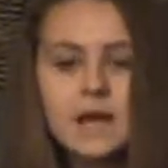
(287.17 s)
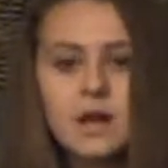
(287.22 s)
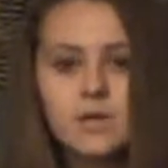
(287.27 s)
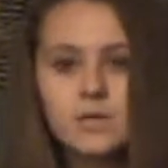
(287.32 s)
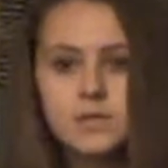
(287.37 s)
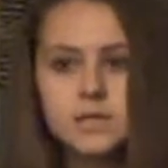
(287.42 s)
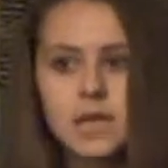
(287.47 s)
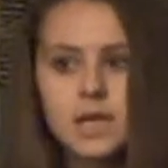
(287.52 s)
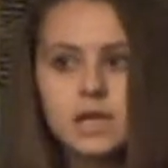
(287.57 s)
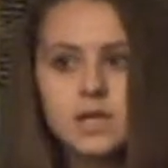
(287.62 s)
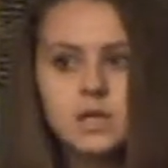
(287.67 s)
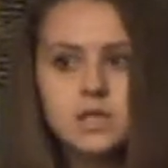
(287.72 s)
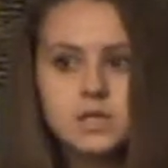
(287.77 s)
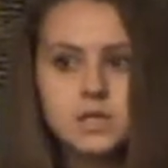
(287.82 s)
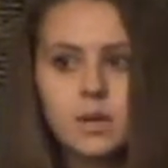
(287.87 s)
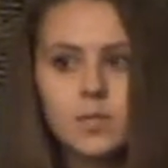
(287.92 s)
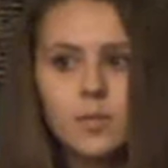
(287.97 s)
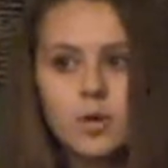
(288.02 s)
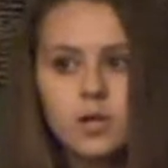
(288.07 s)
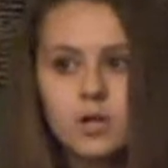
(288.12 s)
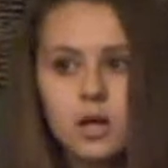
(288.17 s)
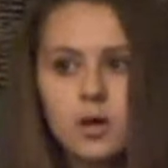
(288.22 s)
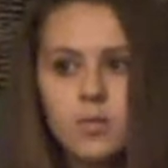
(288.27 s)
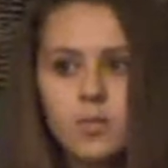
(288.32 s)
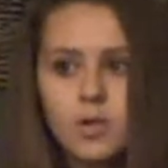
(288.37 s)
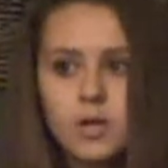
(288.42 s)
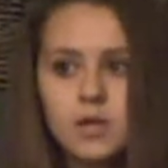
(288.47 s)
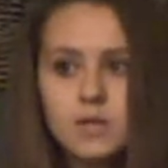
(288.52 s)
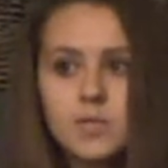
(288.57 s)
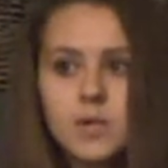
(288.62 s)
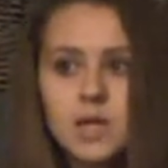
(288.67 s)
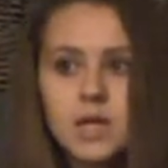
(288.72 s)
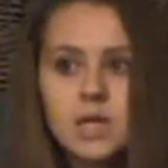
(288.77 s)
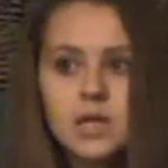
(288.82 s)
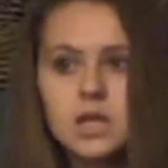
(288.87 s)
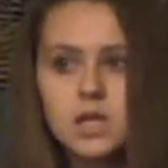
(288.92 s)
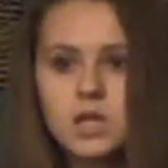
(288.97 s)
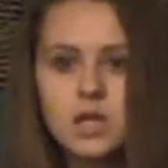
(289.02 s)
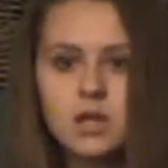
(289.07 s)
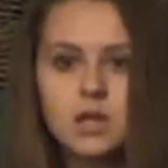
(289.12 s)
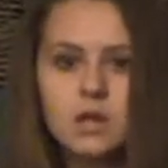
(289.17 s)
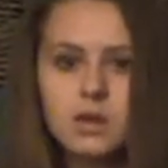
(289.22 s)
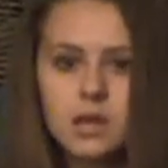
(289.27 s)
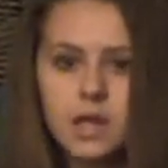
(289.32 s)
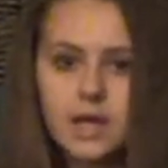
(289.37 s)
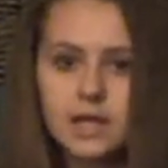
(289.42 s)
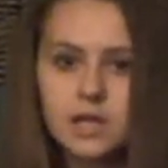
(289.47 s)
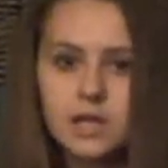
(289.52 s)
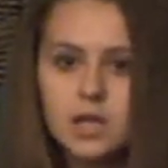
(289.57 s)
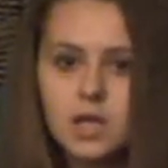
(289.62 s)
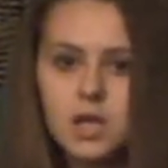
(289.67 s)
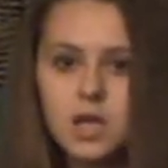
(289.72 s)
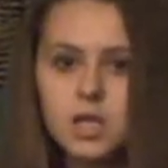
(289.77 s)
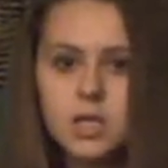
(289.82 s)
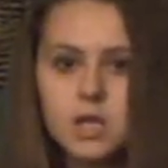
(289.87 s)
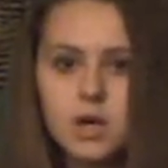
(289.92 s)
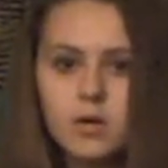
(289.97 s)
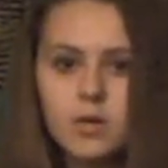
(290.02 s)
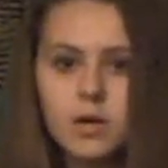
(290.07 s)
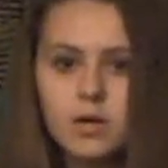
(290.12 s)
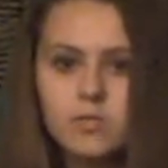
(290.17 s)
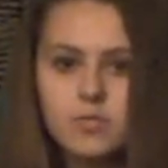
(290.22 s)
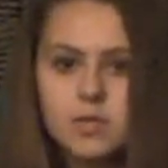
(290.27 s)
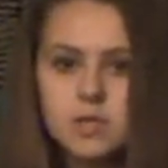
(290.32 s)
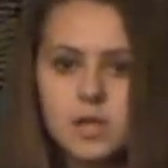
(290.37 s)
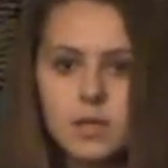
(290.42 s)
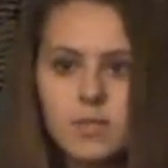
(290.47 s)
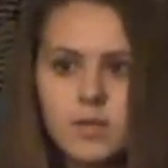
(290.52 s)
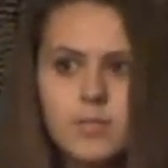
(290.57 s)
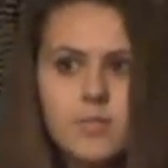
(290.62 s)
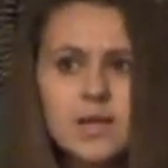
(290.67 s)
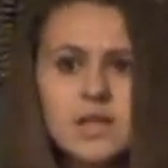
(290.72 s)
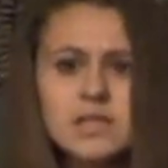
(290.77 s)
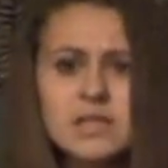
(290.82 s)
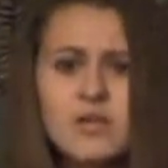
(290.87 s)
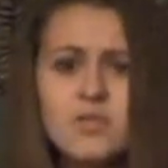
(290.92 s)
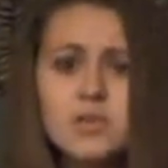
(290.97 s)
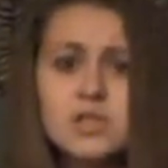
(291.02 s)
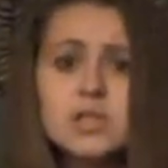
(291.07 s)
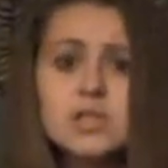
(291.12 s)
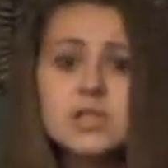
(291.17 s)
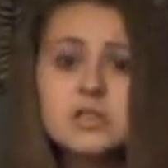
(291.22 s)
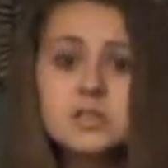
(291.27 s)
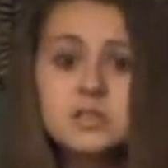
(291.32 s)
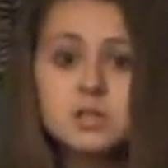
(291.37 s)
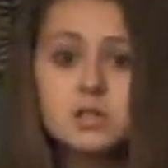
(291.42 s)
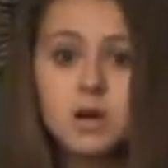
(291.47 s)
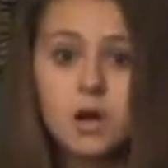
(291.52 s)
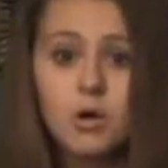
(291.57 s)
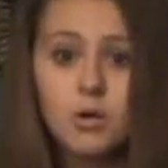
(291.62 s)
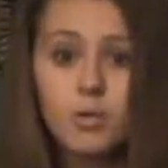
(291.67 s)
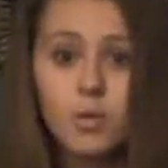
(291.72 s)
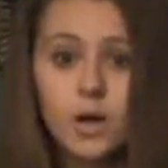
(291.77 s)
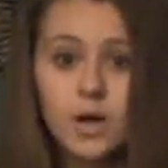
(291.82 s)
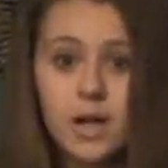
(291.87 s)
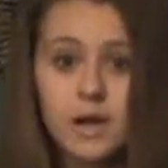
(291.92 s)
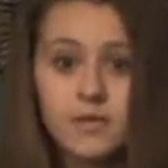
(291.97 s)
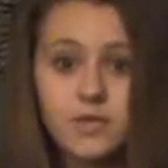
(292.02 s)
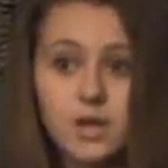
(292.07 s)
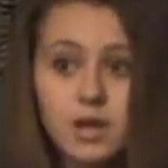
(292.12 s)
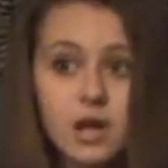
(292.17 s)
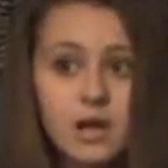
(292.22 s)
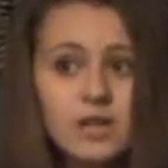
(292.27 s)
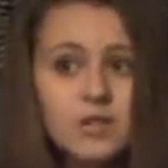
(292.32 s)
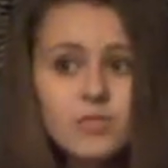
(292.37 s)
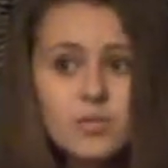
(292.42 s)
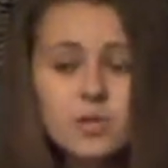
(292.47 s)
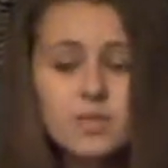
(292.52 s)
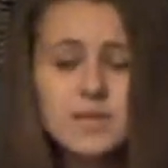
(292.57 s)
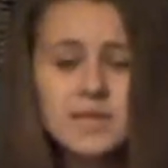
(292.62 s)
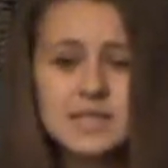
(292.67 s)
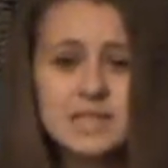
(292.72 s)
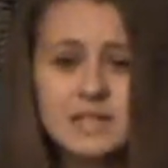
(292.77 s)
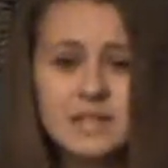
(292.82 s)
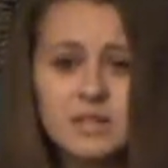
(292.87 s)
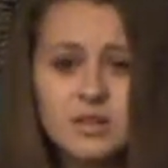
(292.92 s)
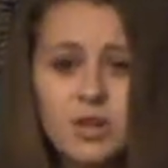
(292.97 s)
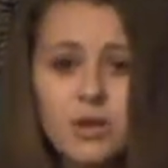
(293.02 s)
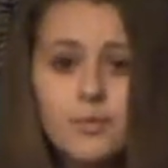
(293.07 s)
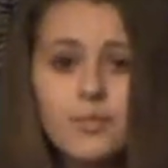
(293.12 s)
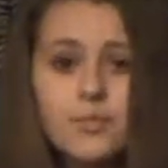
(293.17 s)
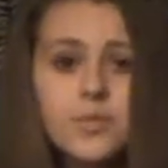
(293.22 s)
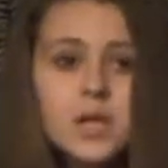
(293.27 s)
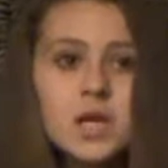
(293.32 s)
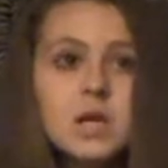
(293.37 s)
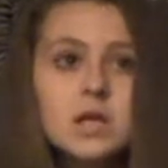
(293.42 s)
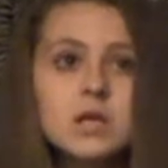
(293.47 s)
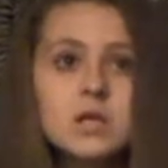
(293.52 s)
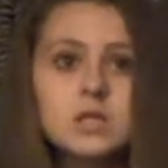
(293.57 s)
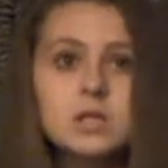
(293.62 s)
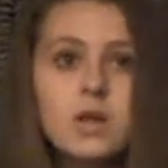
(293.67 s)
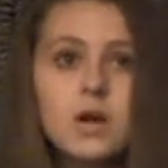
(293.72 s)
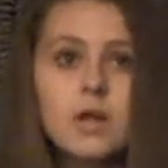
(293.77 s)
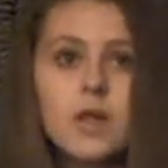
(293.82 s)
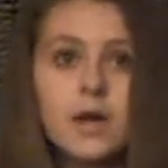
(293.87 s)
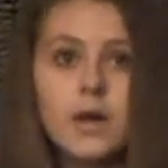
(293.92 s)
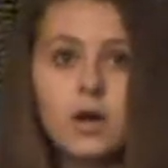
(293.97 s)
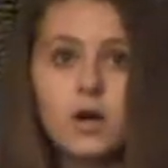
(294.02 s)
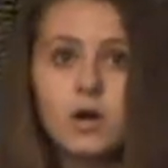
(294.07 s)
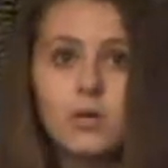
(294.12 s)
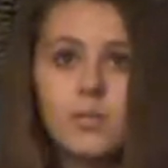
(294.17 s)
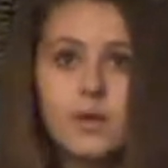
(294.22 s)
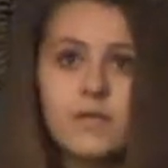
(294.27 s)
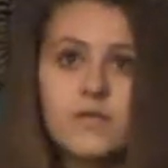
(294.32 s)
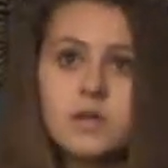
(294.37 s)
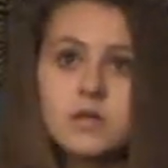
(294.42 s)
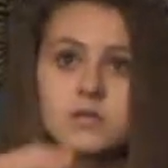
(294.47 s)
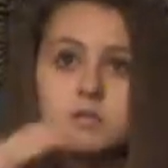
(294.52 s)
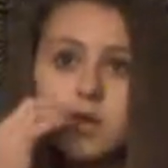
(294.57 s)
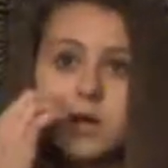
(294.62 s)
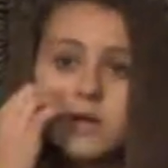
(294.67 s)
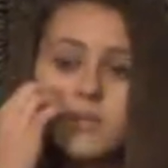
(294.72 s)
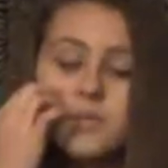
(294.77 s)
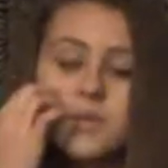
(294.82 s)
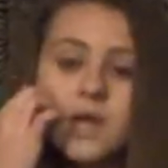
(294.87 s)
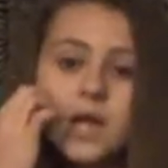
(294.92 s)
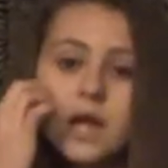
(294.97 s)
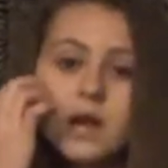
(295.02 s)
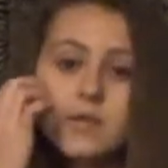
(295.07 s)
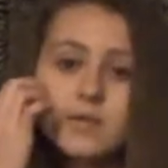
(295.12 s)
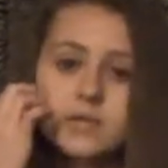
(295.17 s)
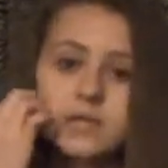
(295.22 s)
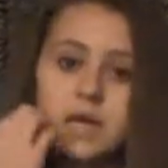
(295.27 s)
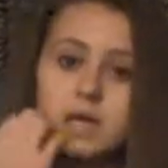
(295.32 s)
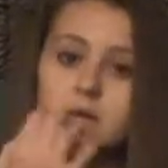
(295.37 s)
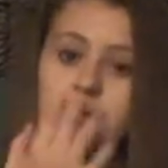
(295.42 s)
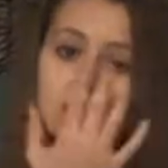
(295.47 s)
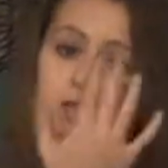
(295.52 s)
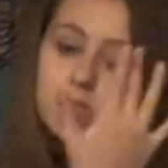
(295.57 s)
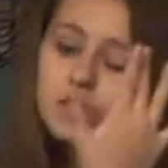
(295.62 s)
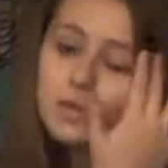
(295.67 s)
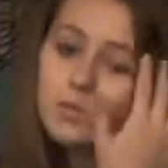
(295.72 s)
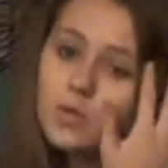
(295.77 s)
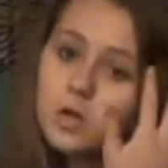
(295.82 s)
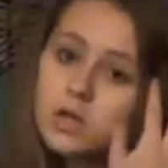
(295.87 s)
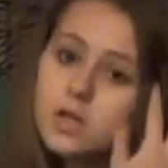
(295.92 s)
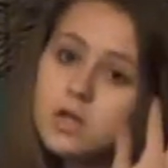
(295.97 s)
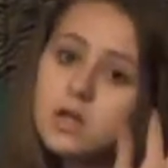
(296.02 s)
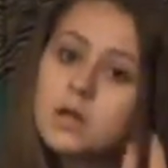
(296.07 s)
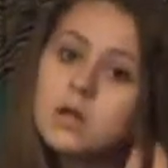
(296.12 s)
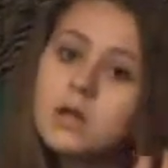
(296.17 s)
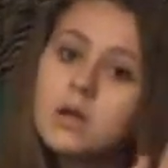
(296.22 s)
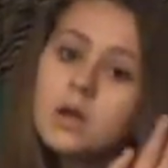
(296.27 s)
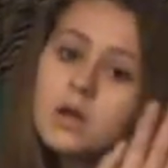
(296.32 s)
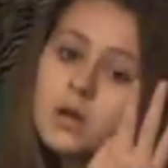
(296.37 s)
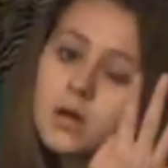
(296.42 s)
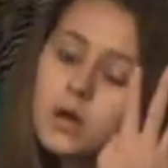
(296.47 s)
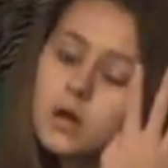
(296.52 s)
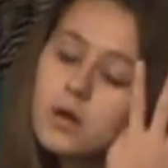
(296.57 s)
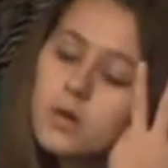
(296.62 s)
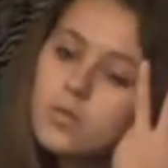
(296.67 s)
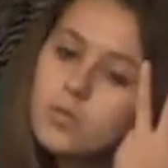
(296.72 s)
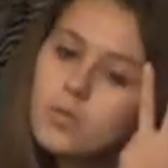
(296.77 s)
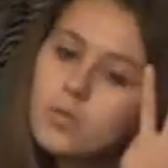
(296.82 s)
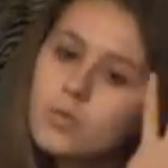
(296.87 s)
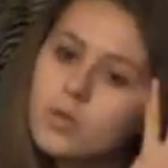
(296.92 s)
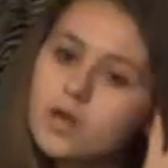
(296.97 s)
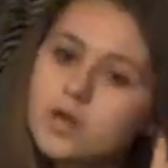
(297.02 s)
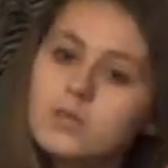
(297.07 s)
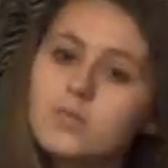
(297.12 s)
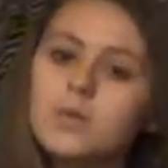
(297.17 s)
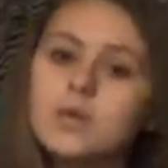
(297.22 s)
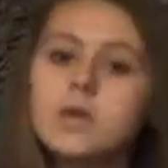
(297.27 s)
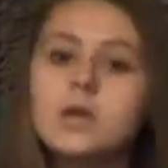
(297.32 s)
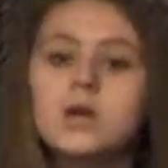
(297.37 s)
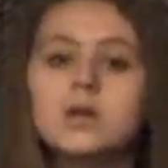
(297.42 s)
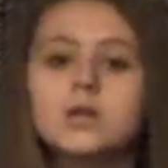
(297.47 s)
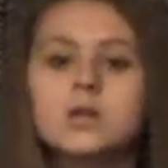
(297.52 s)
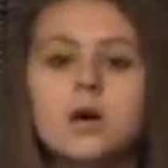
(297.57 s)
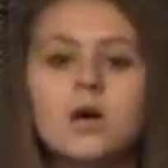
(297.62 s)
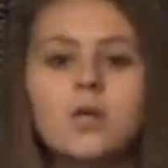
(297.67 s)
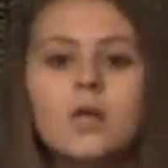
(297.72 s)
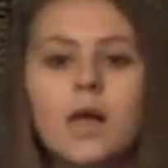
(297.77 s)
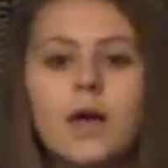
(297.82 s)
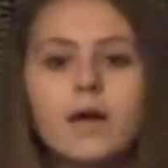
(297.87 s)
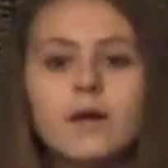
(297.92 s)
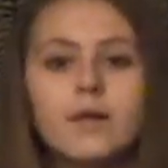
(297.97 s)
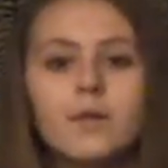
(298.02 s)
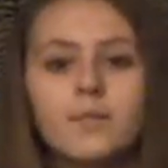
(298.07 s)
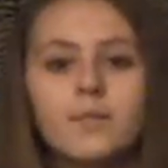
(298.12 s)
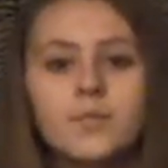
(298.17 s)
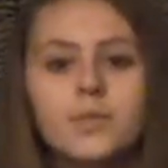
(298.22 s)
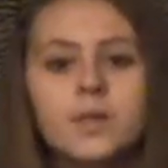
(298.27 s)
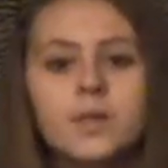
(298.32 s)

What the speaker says: And I was like, can someone come with me? And then, like, no one was coming, because there was no one out there. I didn't want to be sitting alone. So, like, all my friends were there, and I was like, can someone come with me? So, like,